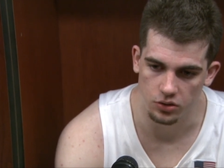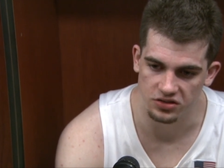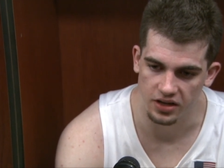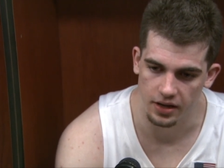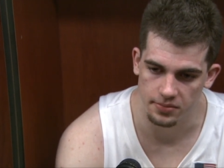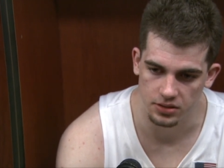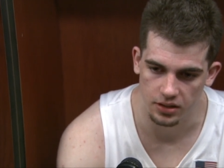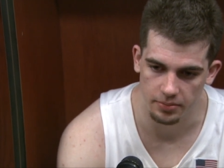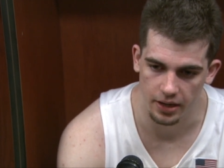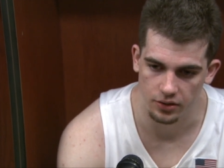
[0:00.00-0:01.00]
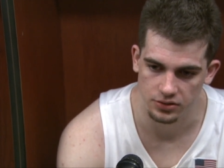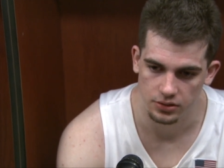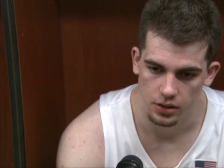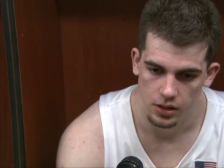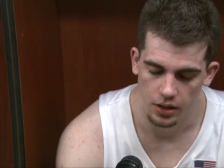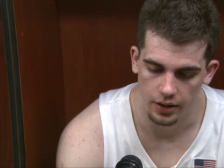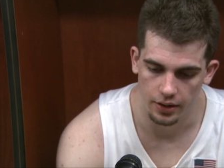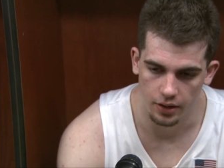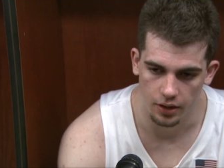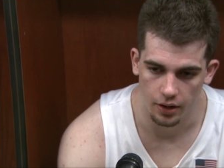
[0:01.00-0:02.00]
of close games, a lot of battles,
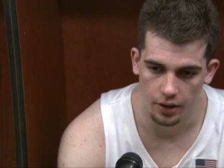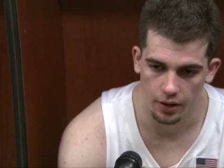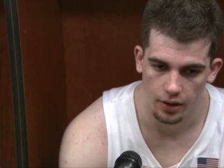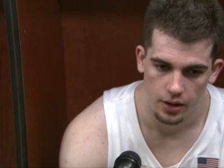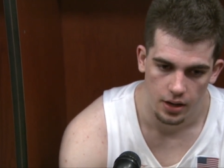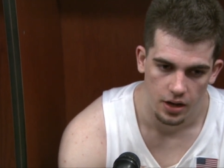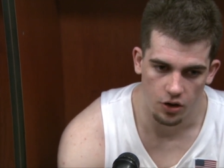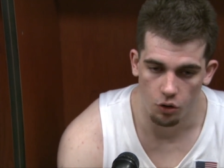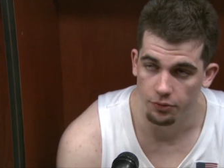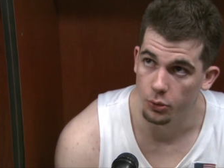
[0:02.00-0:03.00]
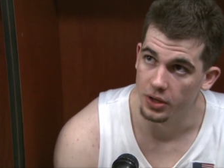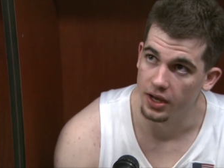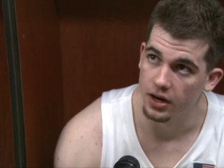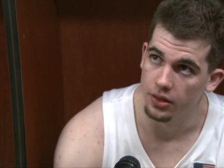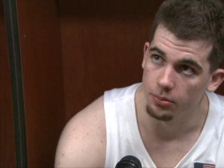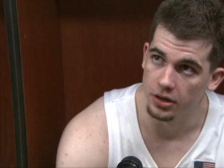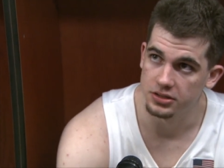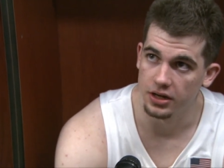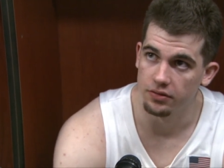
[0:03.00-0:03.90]
and, uh, you know, hopefully we can get on the bright